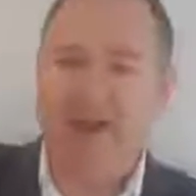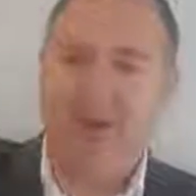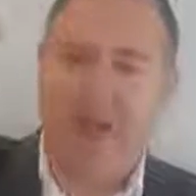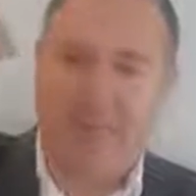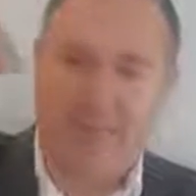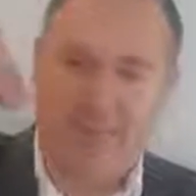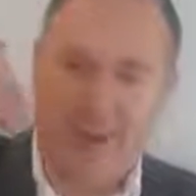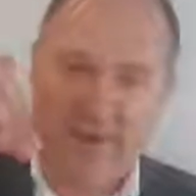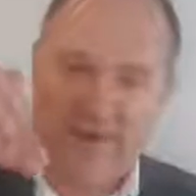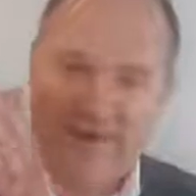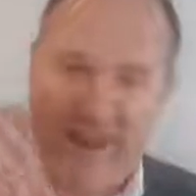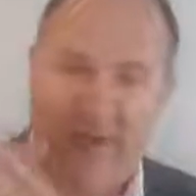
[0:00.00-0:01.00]
you come
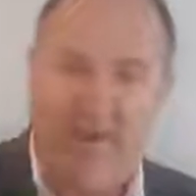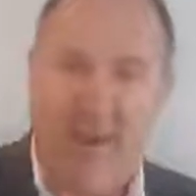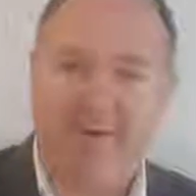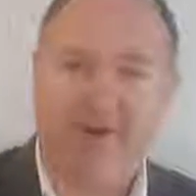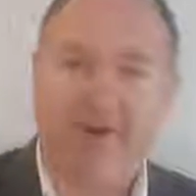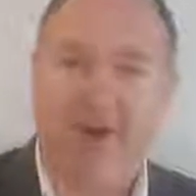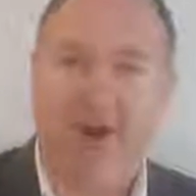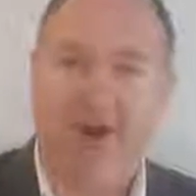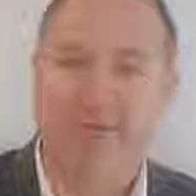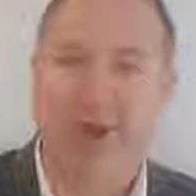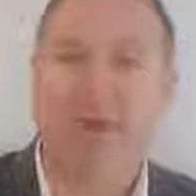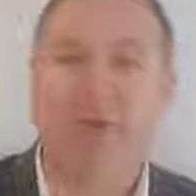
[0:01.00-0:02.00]
down the other
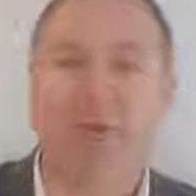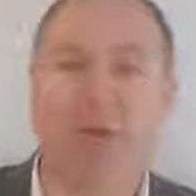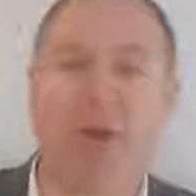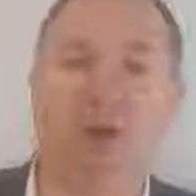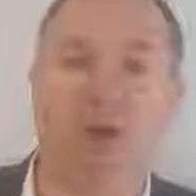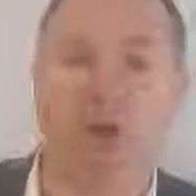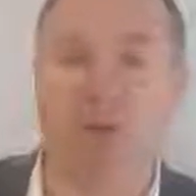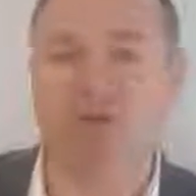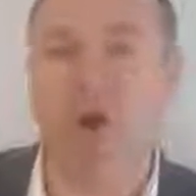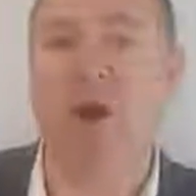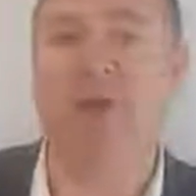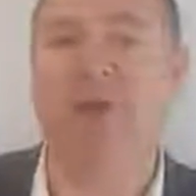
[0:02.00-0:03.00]
side, right? And that's what I call the
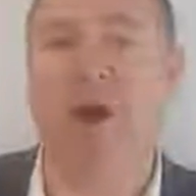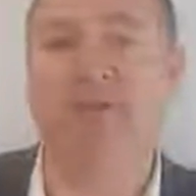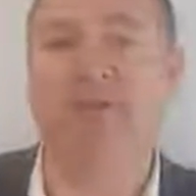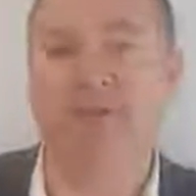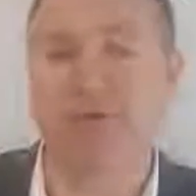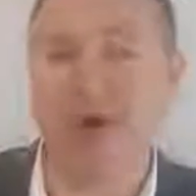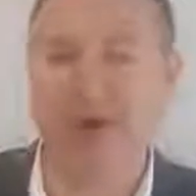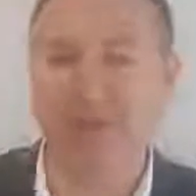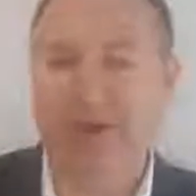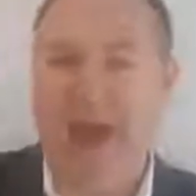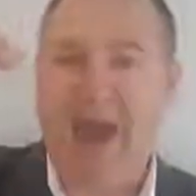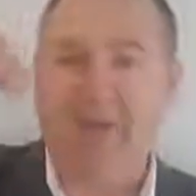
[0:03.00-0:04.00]
roller coaster ride.
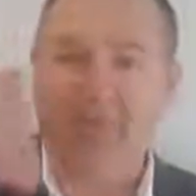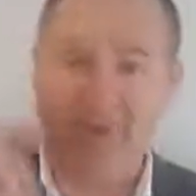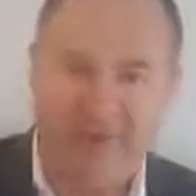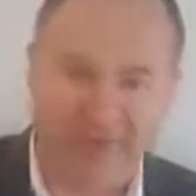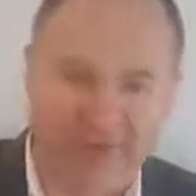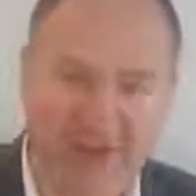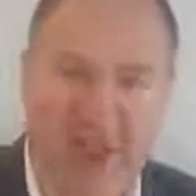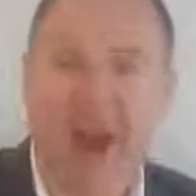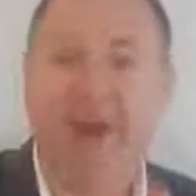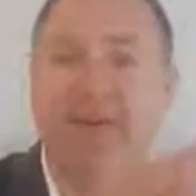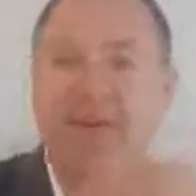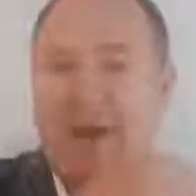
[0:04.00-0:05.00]
It's up and it's
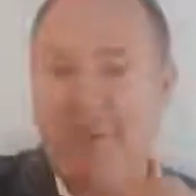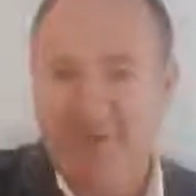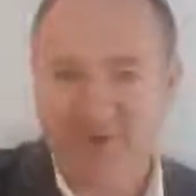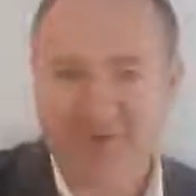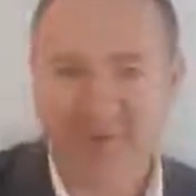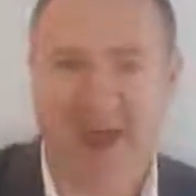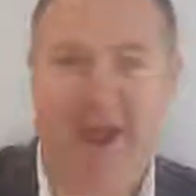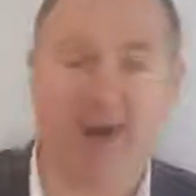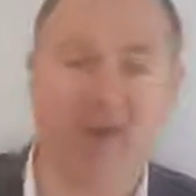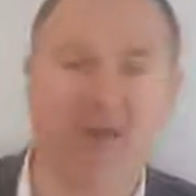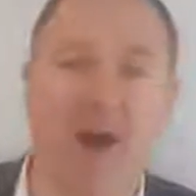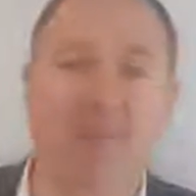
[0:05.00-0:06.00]
down and it's up and it's down all
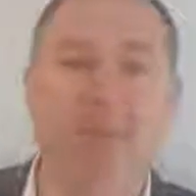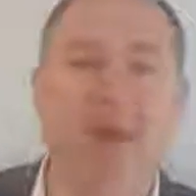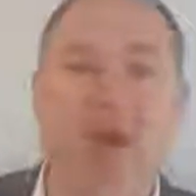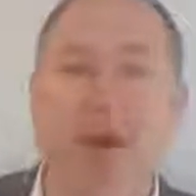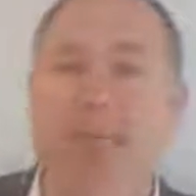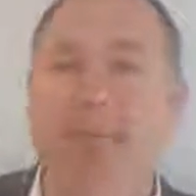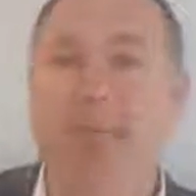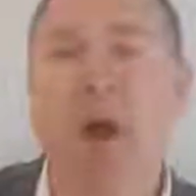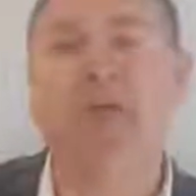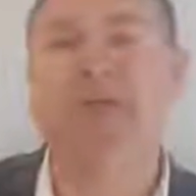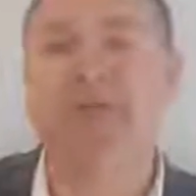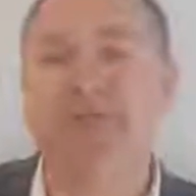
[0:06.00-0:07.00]
the time.
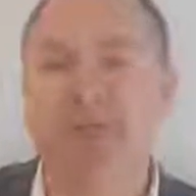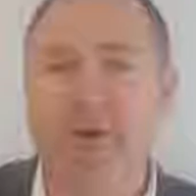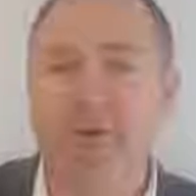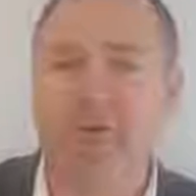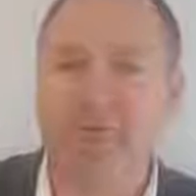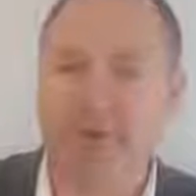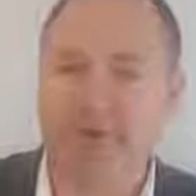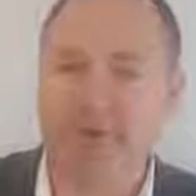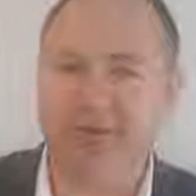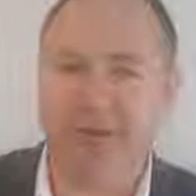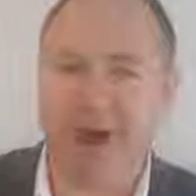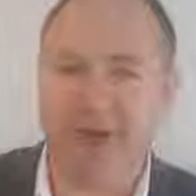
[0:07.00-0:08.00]
Most service
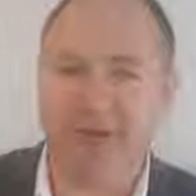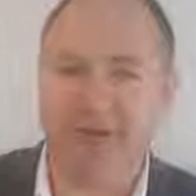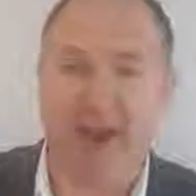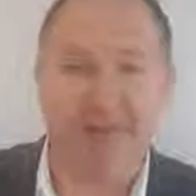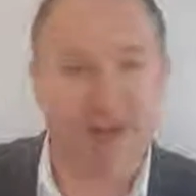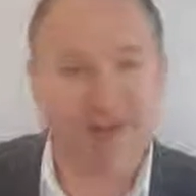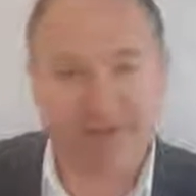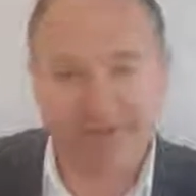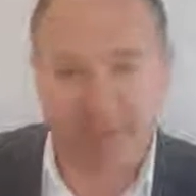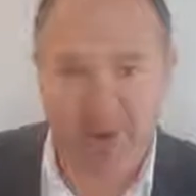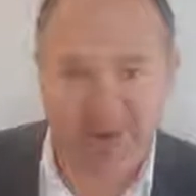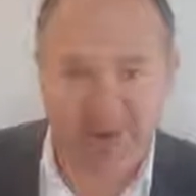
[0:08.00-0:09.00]
business owners have
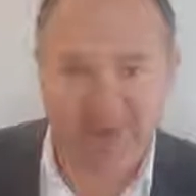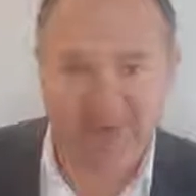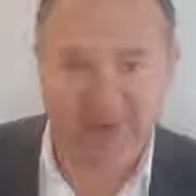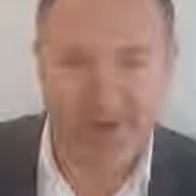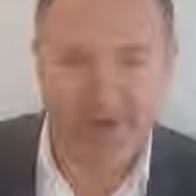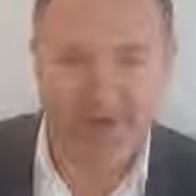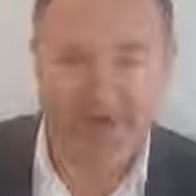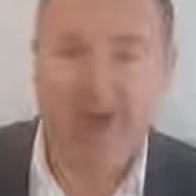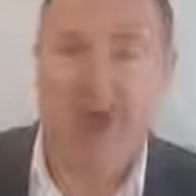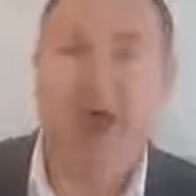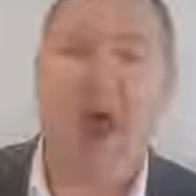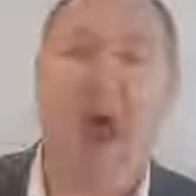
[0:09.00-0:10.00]
experienced this
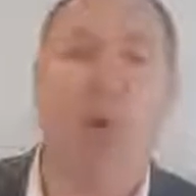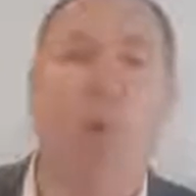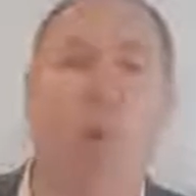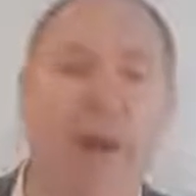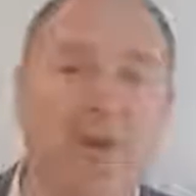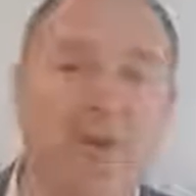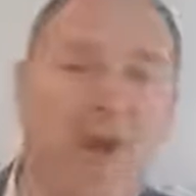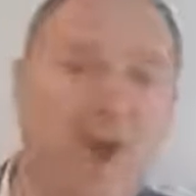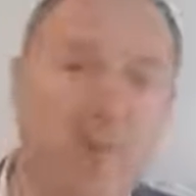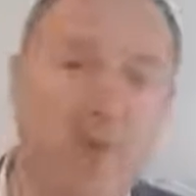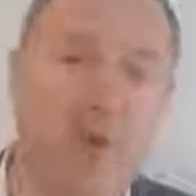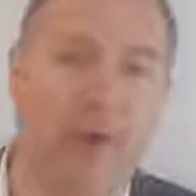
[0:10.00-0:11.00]
at one
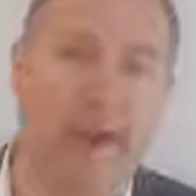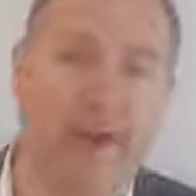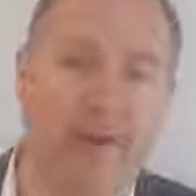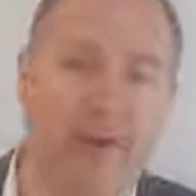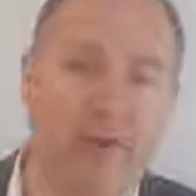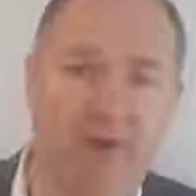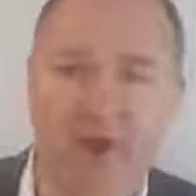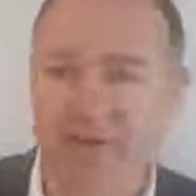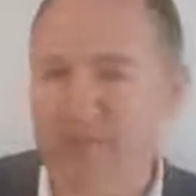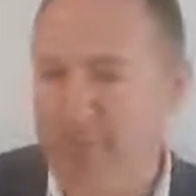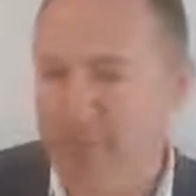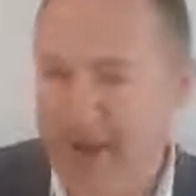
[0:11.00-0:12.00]
time or another, right?
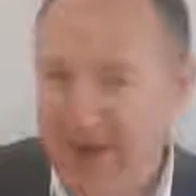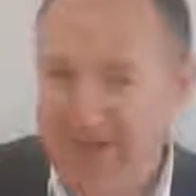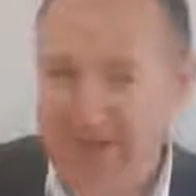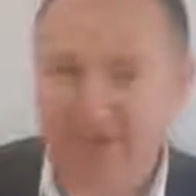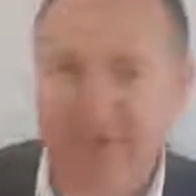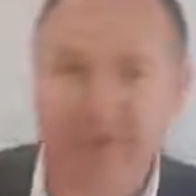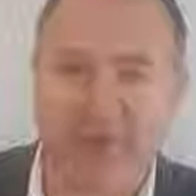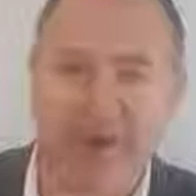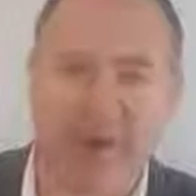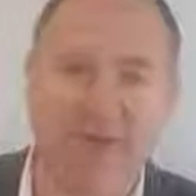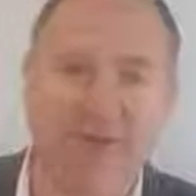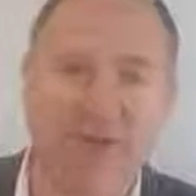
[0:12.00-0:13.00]
If you've been in business for
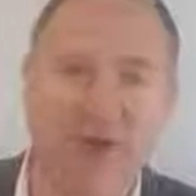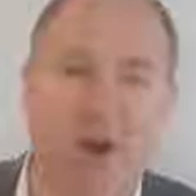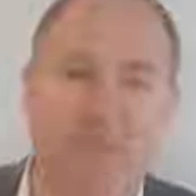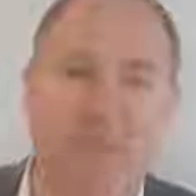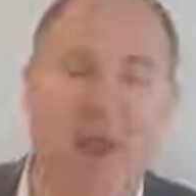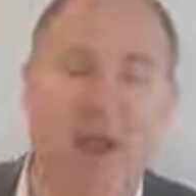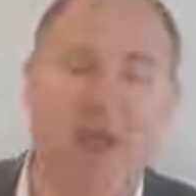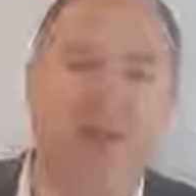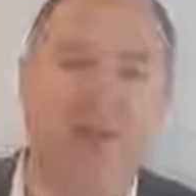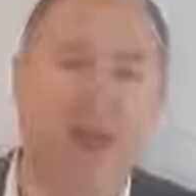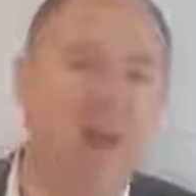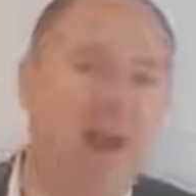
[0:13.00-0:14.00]
any length of time,
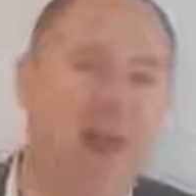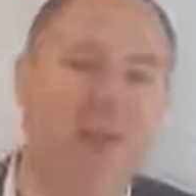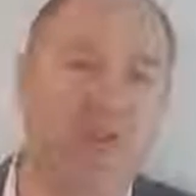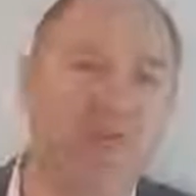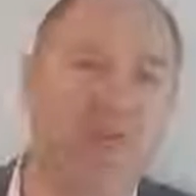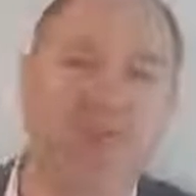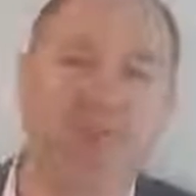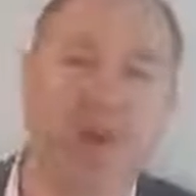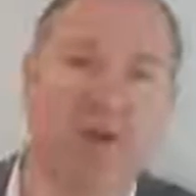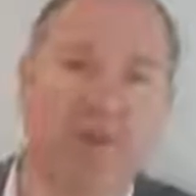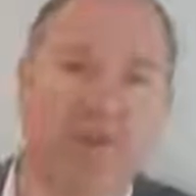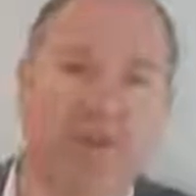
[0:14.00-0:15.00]
then you'll have had this
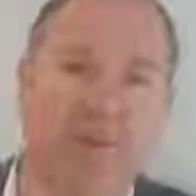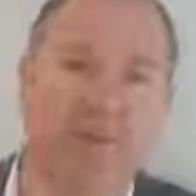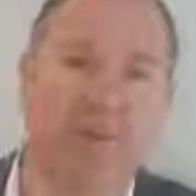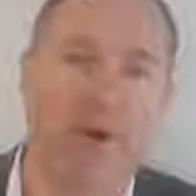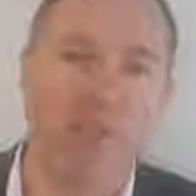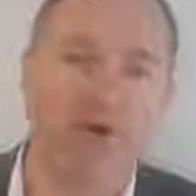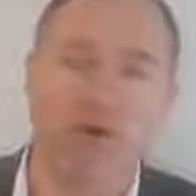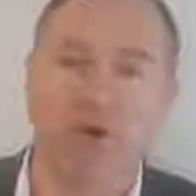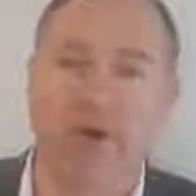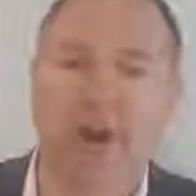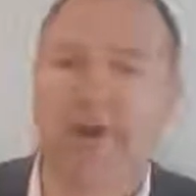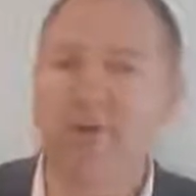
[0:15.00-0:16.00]
experience, I'm
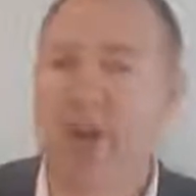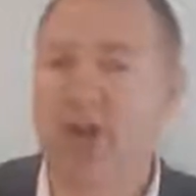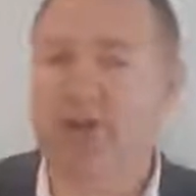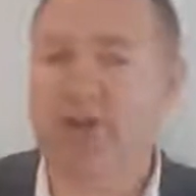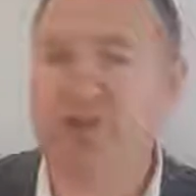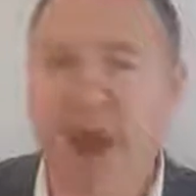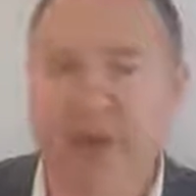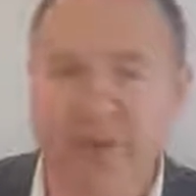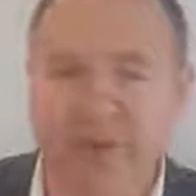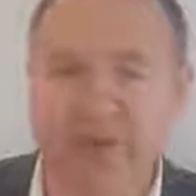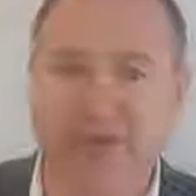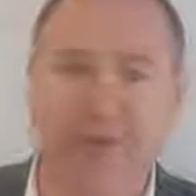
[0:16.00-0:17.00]
sure. I've coached
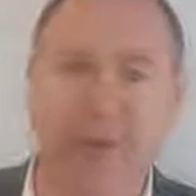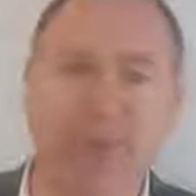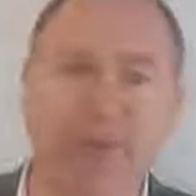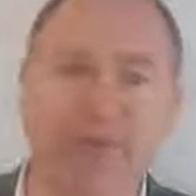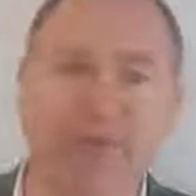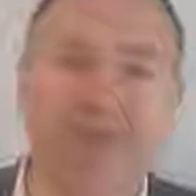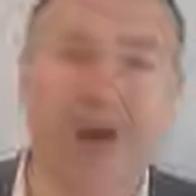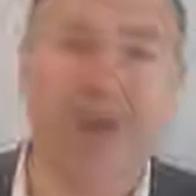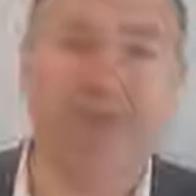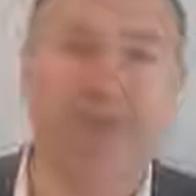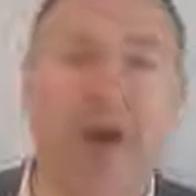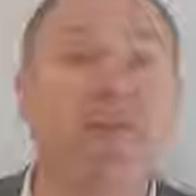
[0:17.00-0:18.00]
hundreds of small business
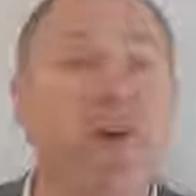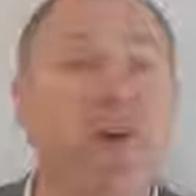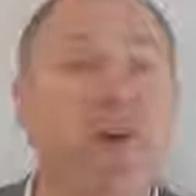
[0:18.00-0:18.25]
owners over